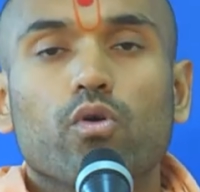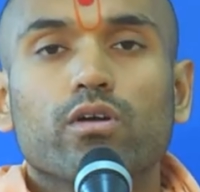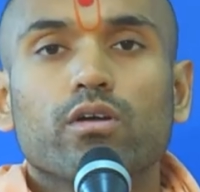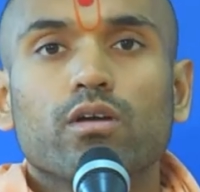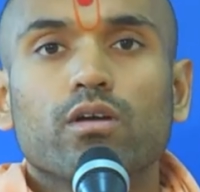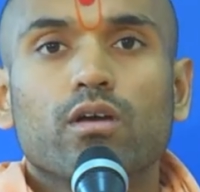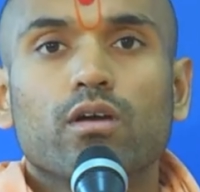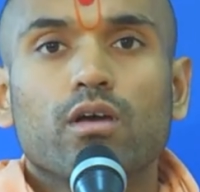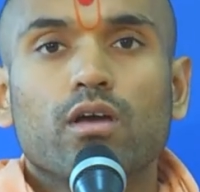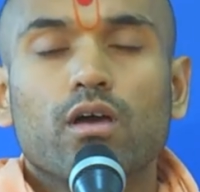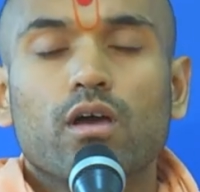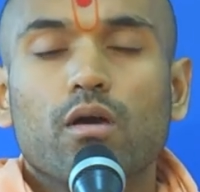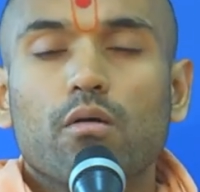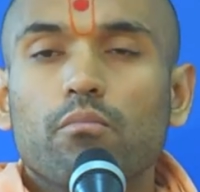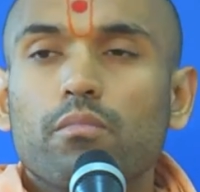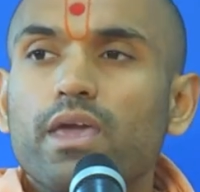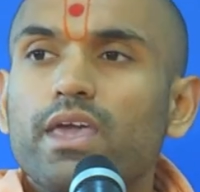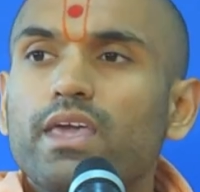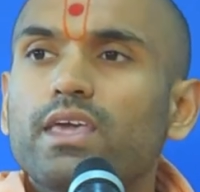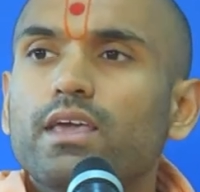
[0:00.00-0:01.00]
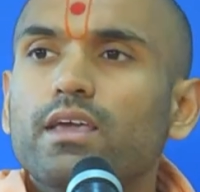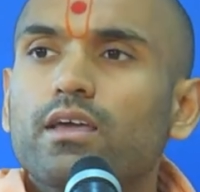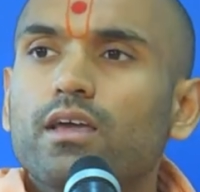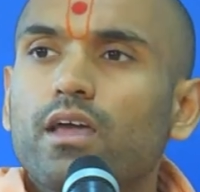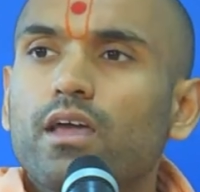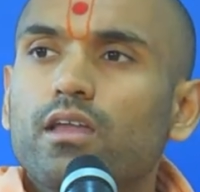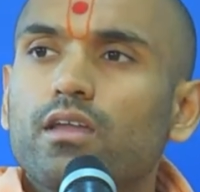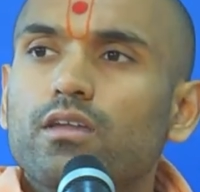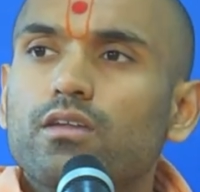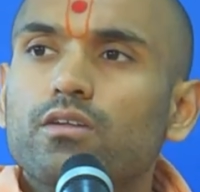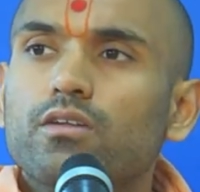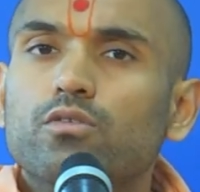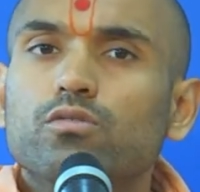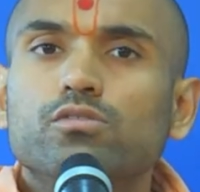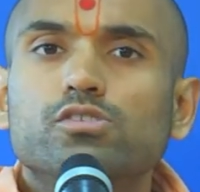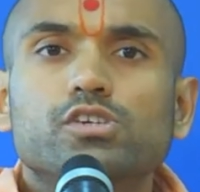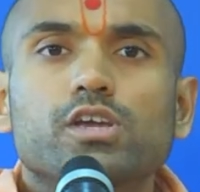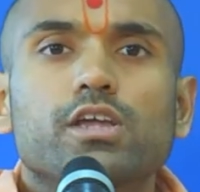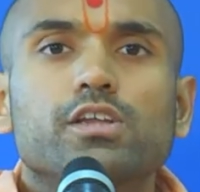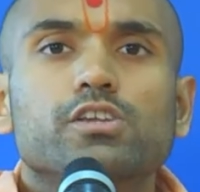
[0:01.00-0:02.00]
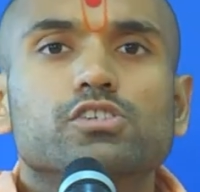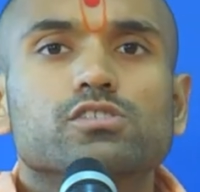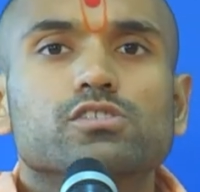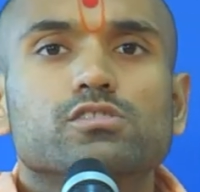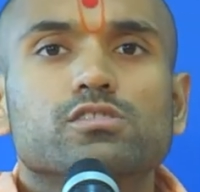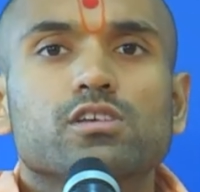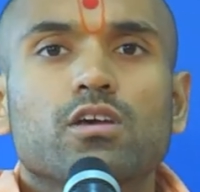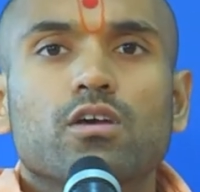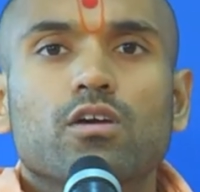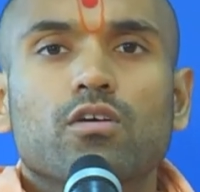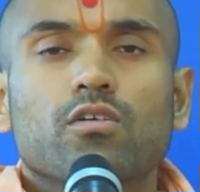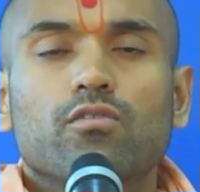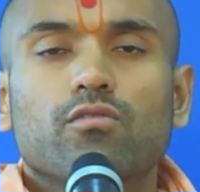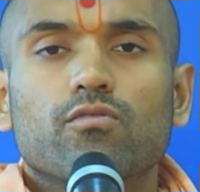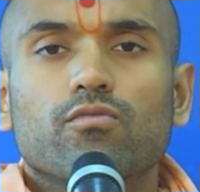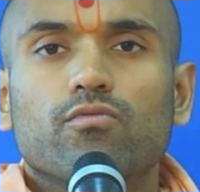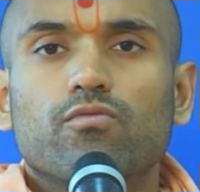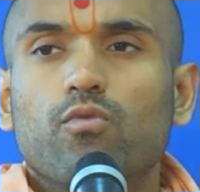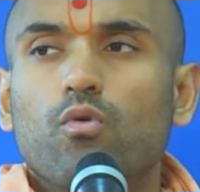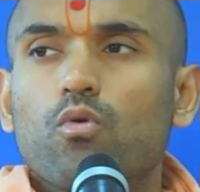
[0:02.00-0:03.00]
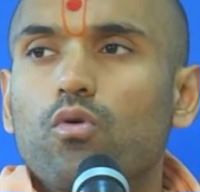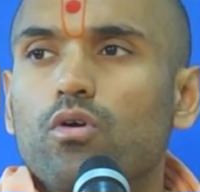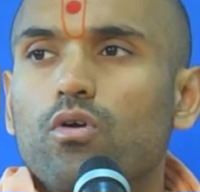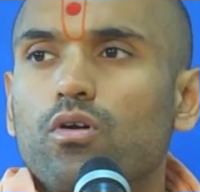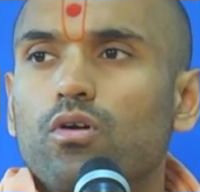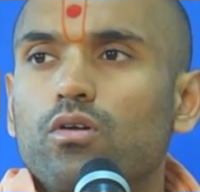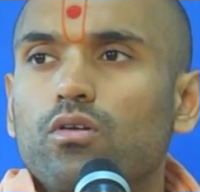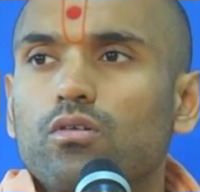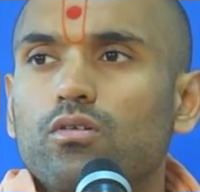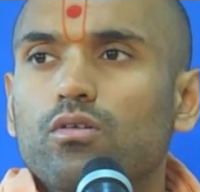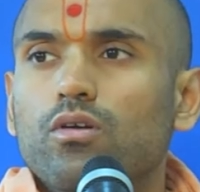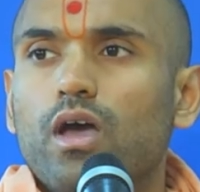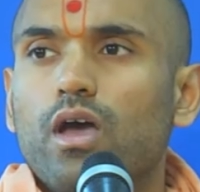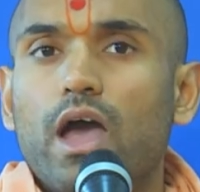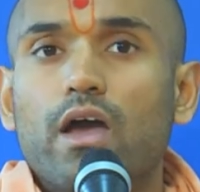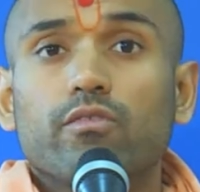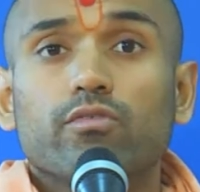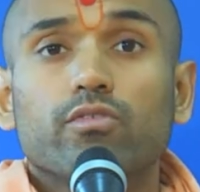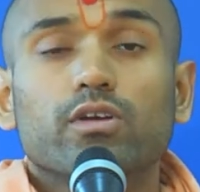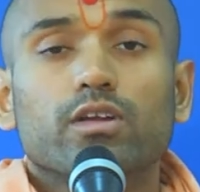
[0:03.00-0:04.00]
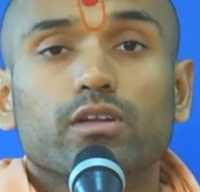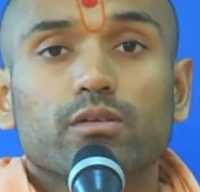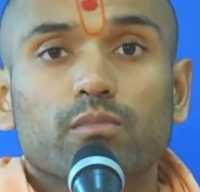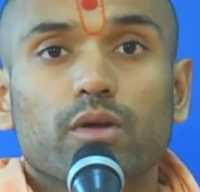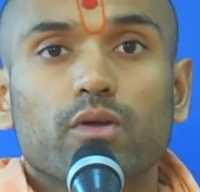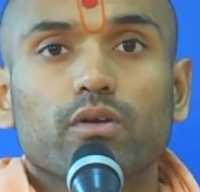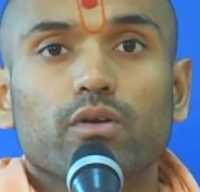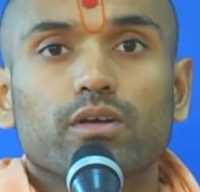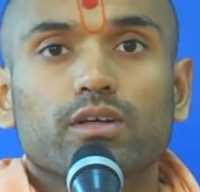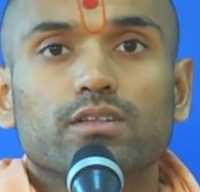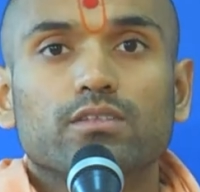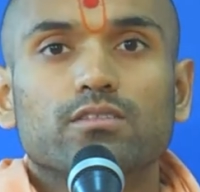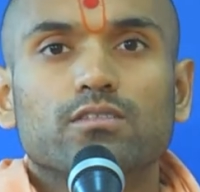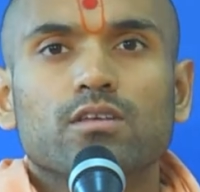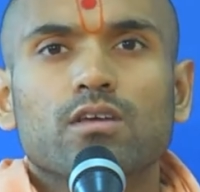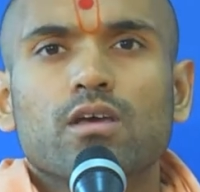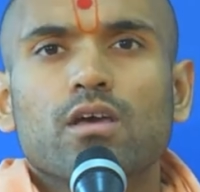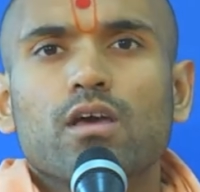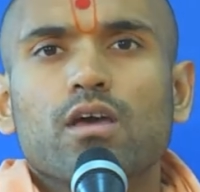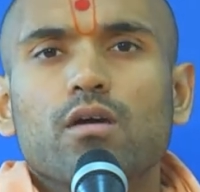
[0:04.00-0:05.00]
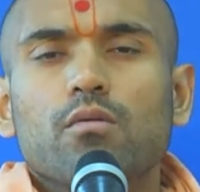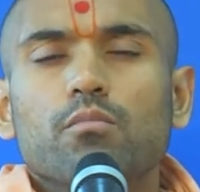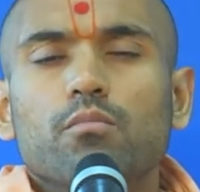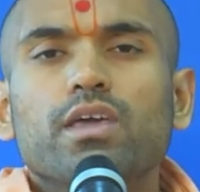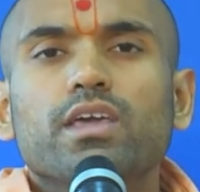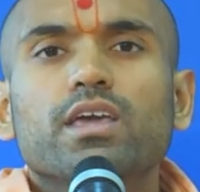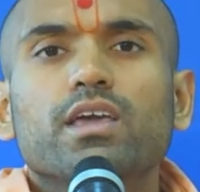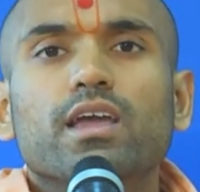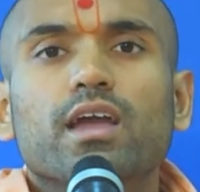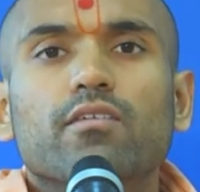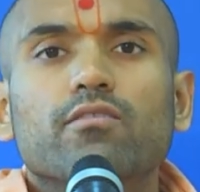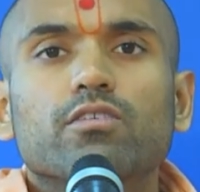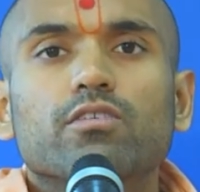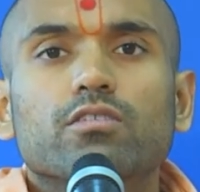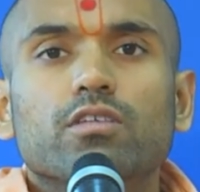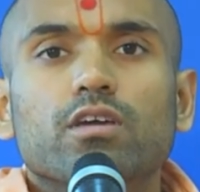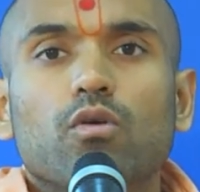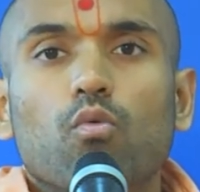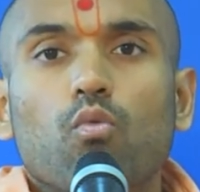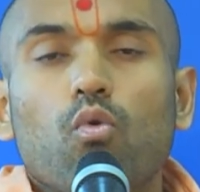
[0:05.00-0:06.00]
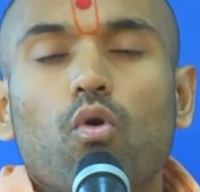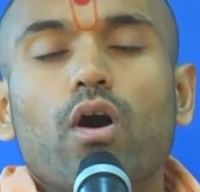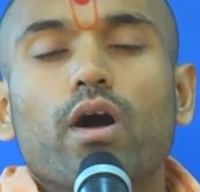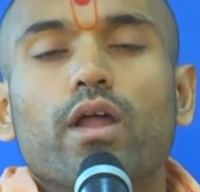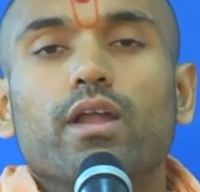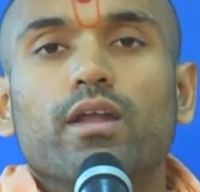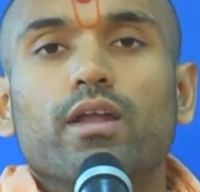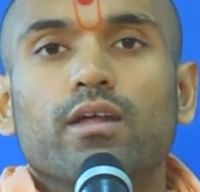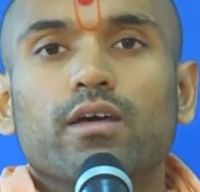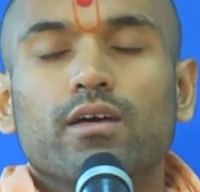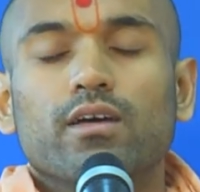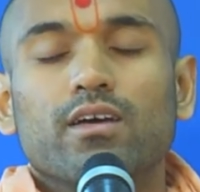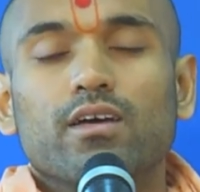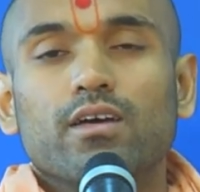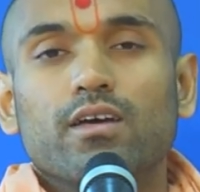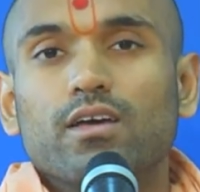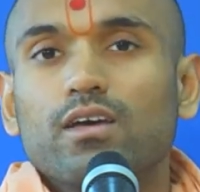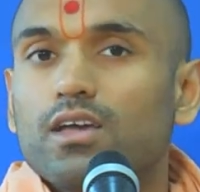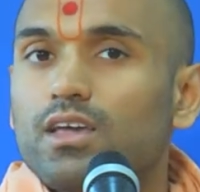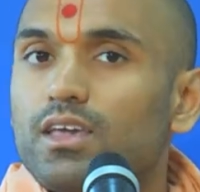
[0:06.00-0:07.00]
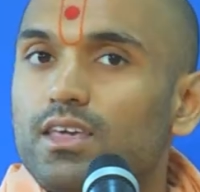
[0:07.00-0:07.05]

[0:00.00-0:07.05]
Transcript: making new changes for African Americans, making everything one. Yet,